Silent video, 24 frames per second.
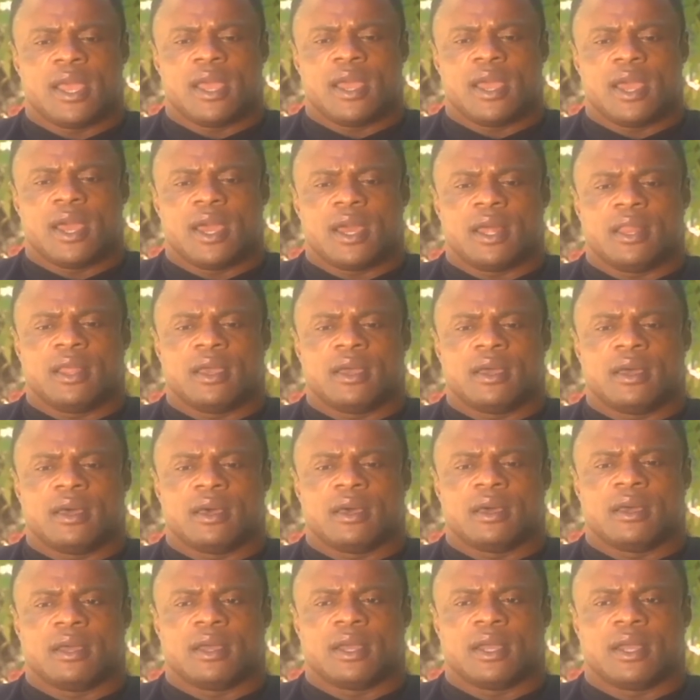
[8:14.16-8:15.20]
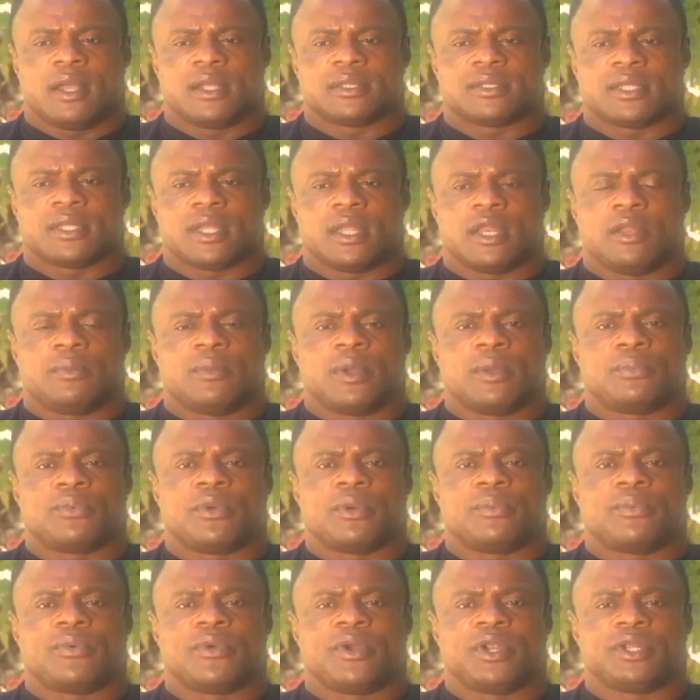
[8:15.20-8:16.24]
And I started my
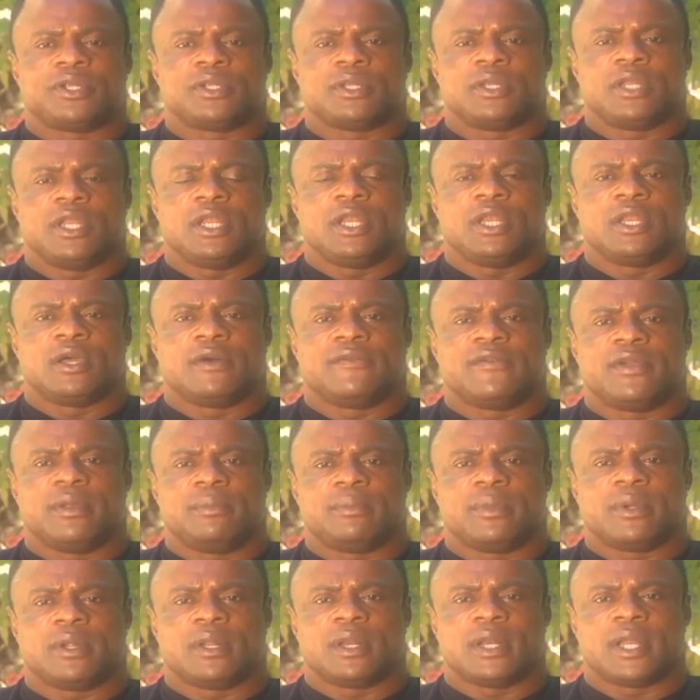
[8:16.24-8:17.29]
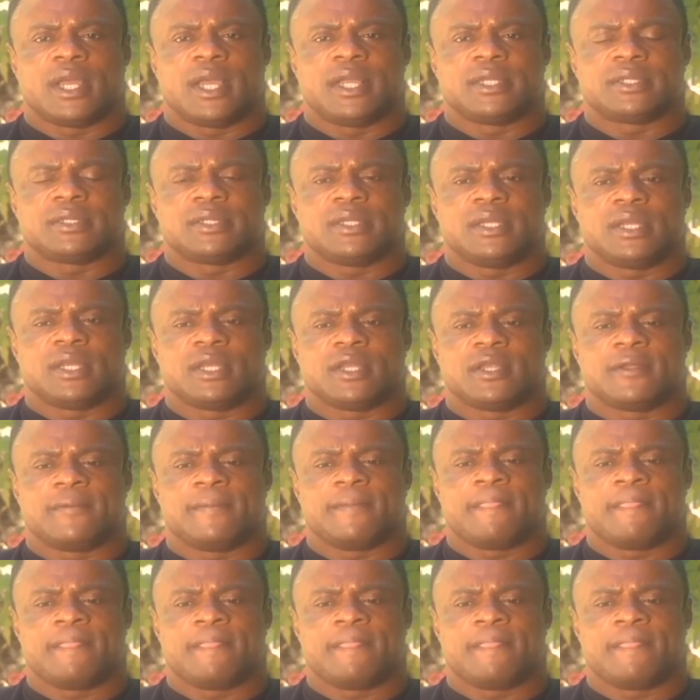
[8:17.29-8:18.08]
preparation in November last year,